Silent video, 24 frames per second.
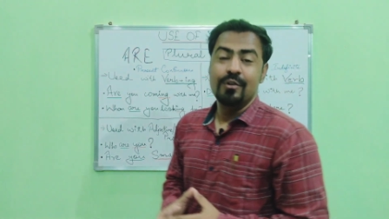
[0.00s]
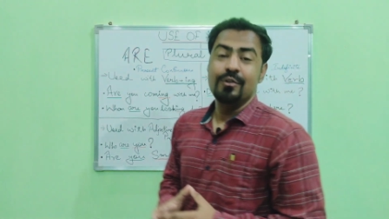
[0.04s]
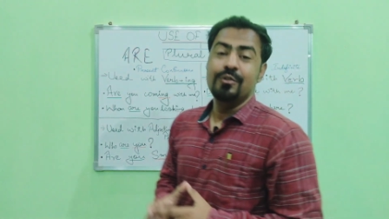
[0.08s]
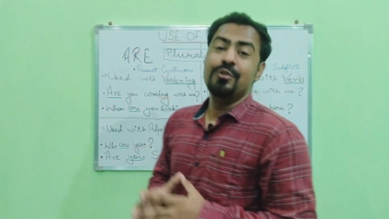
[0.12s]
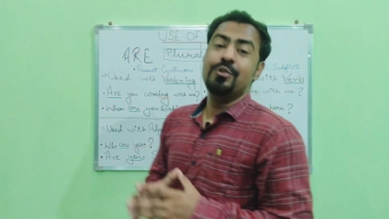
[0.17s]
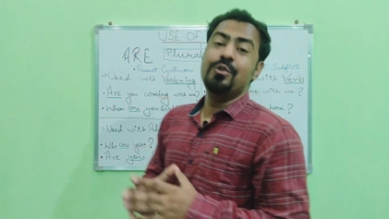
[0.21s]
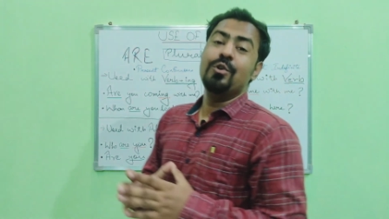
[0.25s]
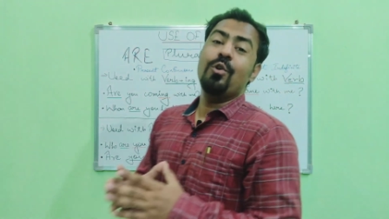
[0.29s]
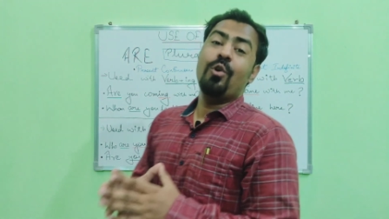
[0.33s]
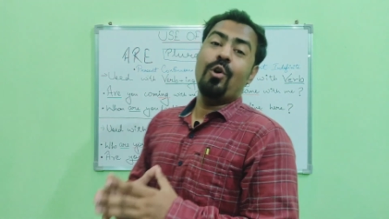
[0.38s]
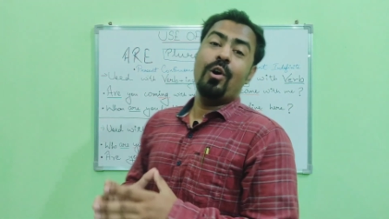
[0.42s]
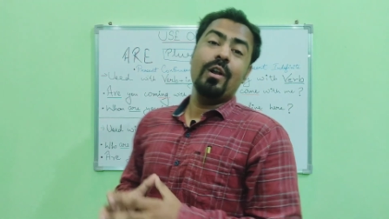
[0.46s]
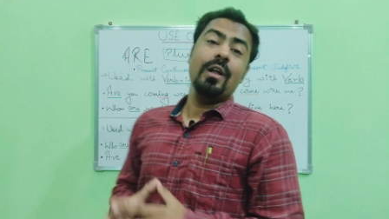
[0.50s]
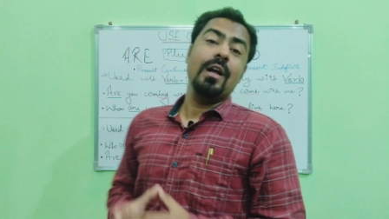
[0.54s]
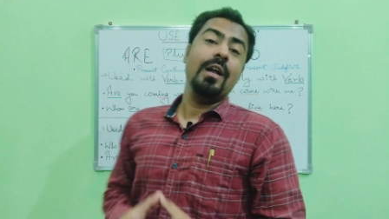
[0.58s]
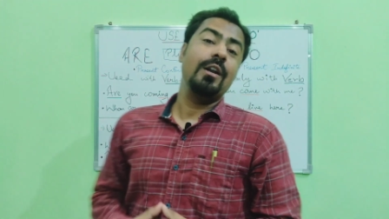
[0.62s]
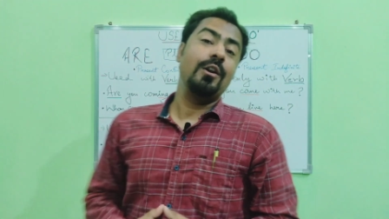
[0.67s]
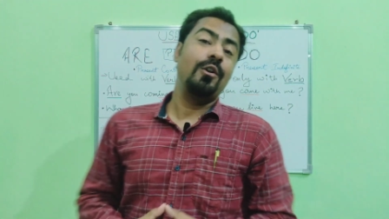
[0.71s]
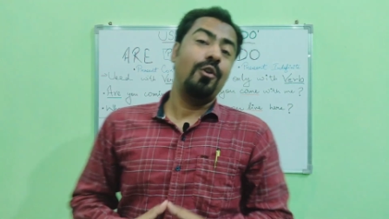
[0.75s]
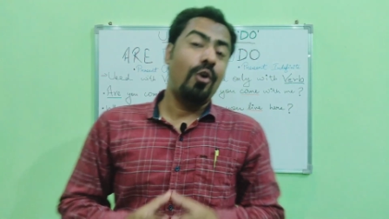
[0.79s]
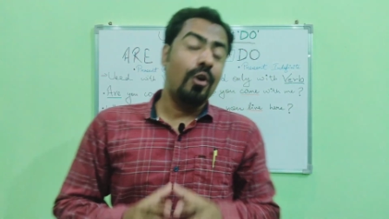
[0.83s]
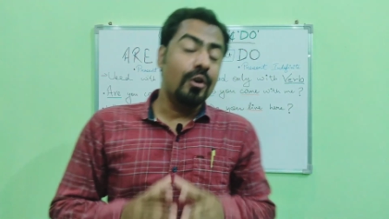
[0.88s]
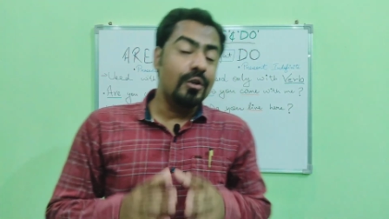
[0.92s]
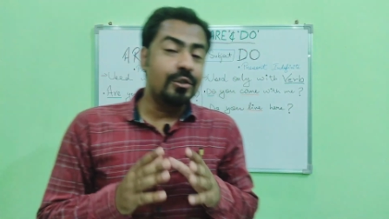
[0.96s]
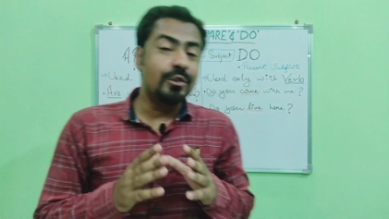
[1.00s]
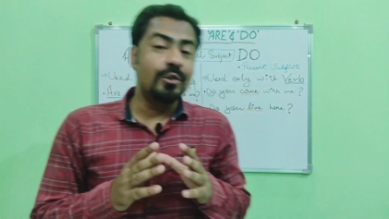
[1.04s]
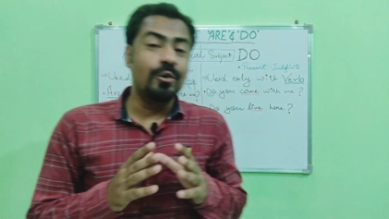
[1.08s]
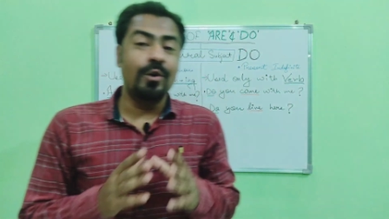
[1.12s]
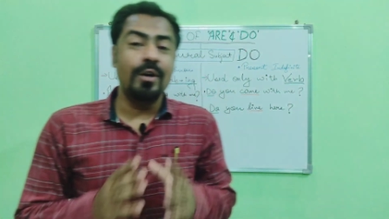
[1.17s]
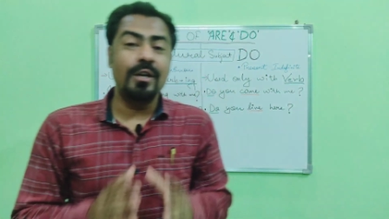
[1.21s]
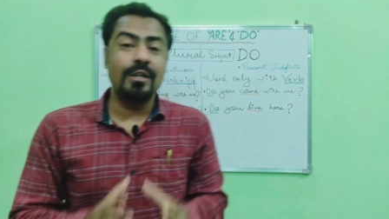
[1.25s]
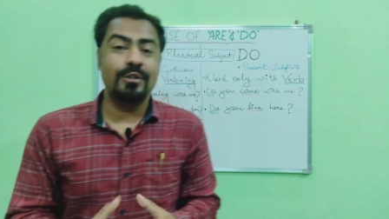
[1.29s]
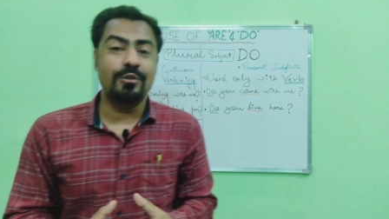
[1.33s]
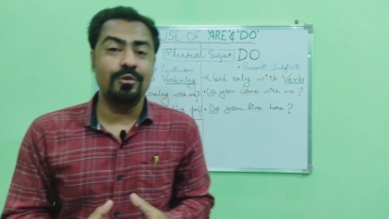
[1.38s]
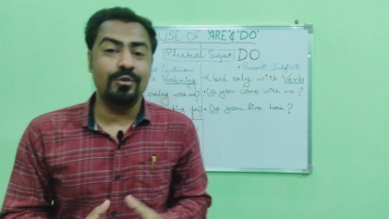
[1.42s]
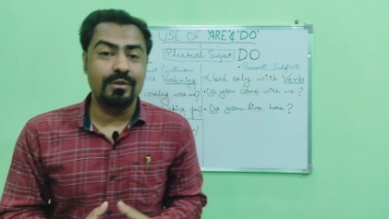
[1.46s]
You all are not
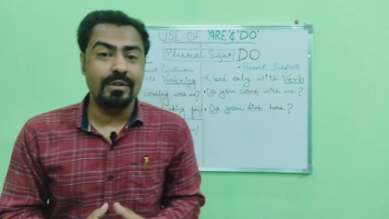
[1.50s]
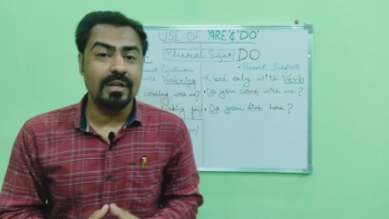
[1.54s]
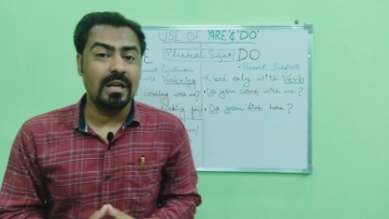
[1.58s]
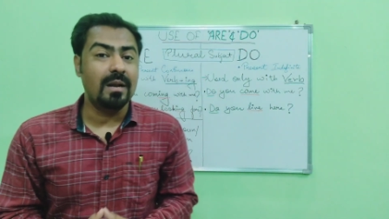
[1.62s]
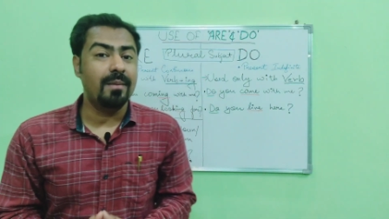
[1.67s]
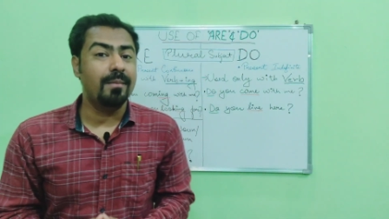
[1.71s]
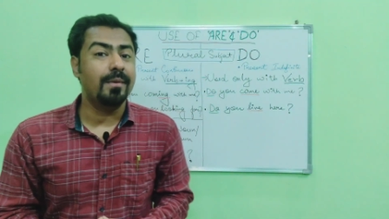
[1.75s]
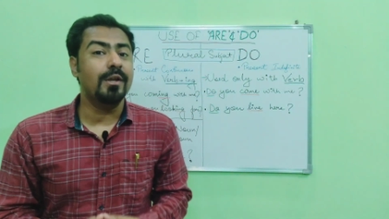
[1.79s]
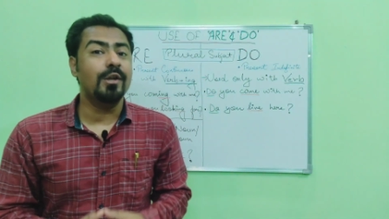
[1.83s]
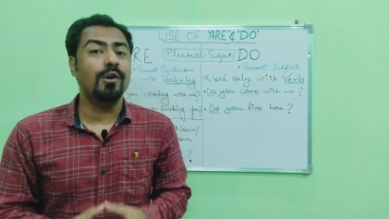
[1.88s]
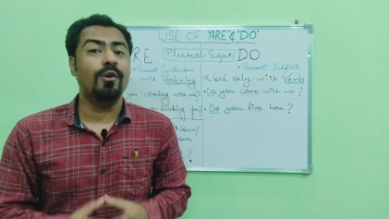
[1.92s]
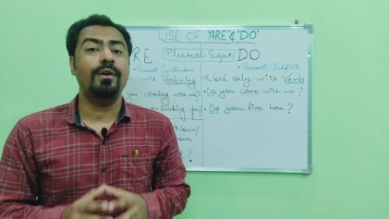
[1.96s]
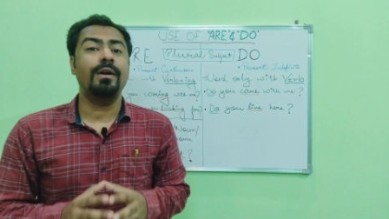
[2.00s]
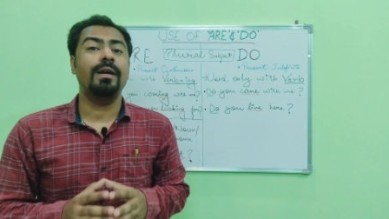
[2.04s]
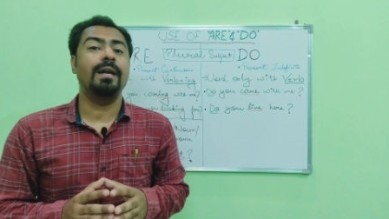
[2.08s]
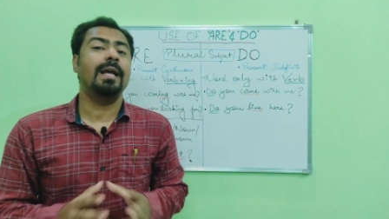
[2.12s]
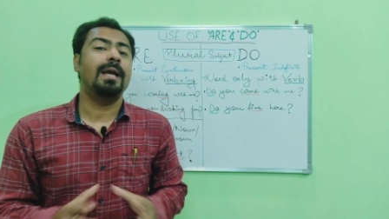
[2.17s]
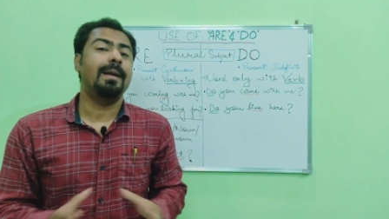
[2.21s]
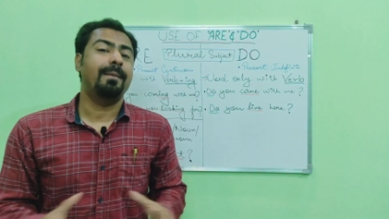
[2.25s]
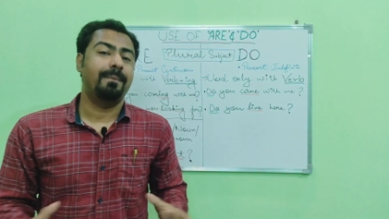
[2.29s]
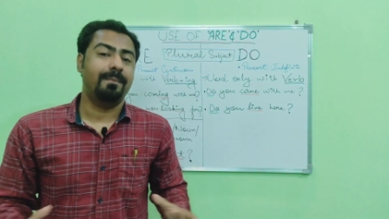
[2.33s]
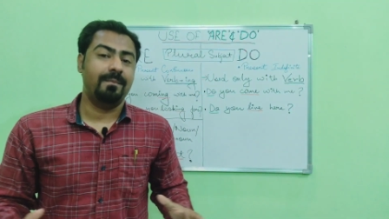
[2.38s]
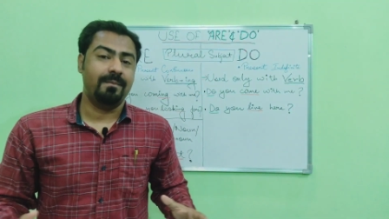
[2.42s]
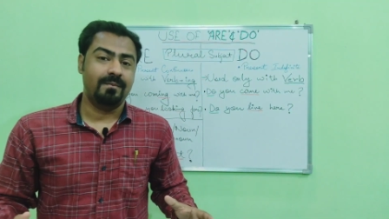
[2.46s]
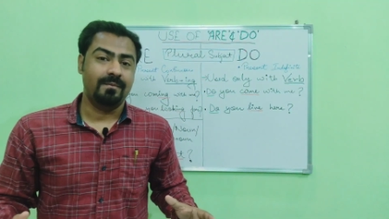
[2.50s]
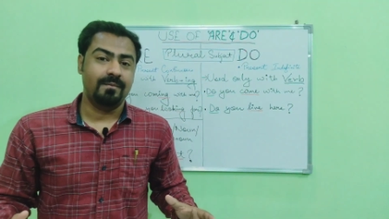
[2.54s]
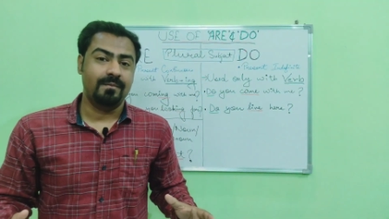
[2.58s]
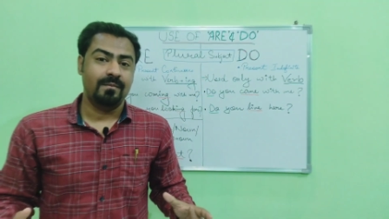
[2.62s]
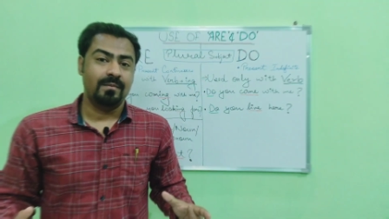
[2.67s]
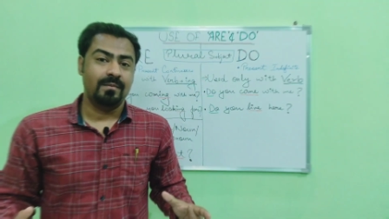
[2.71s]
going to tell me your name.